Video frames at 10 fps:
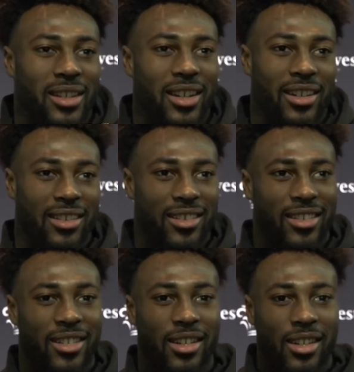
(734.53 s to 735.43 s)

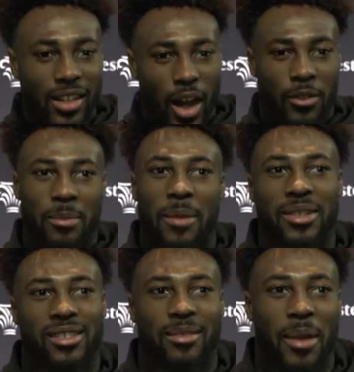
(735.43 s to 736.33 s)
hopefully maybe
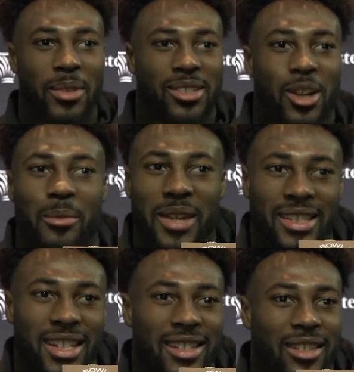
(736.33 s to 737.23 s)
start a
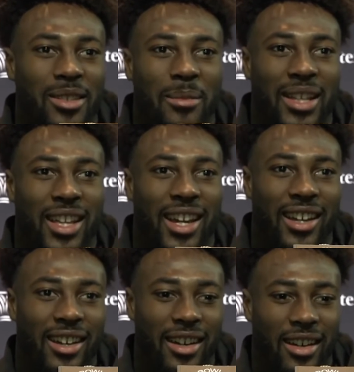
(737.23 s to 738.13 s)
business or something like that.
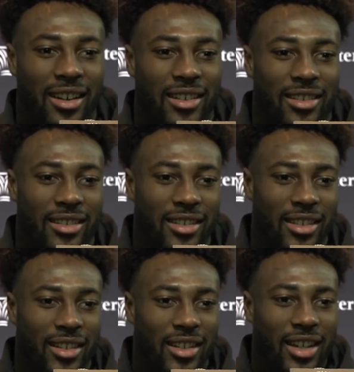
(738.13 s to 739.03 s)

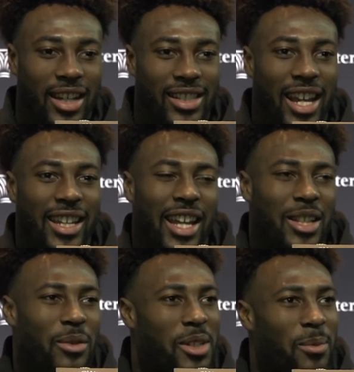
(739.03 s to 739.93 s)
Stay
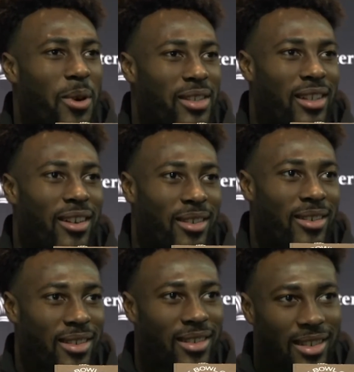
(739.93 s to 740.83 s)
connected with sports though,
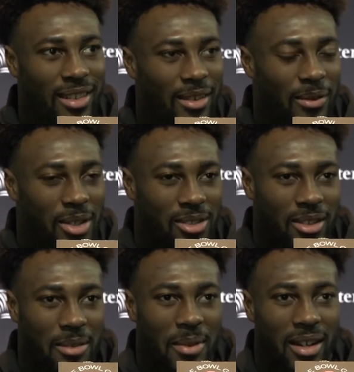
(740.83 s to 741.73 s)
for
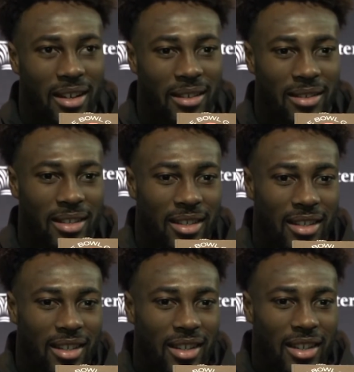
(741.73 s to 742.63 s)
sure. But
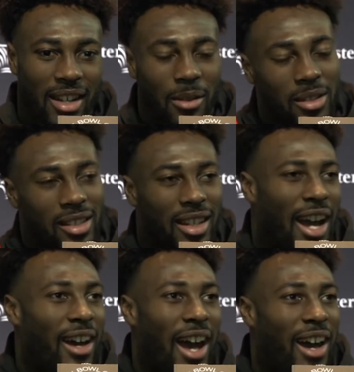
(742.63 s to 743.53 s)
we'll see.
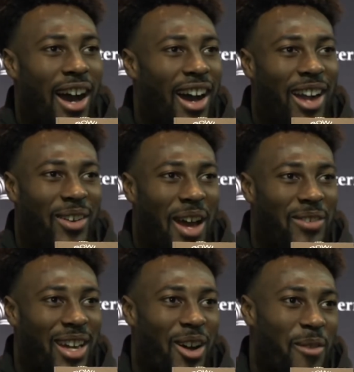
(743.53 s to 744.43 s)
I don't
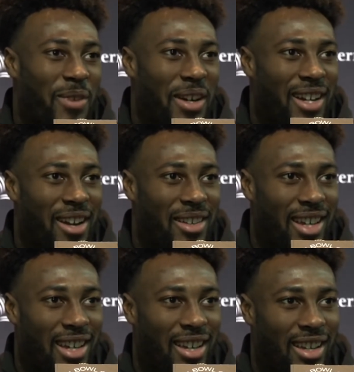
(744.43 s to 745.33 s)
have that all figured out
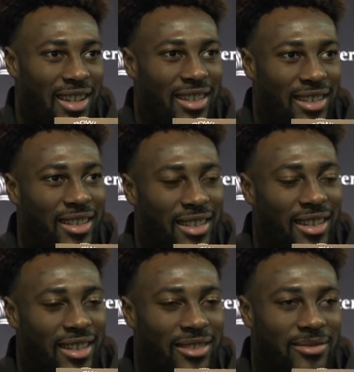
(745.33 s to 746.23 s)
yet. Yeah.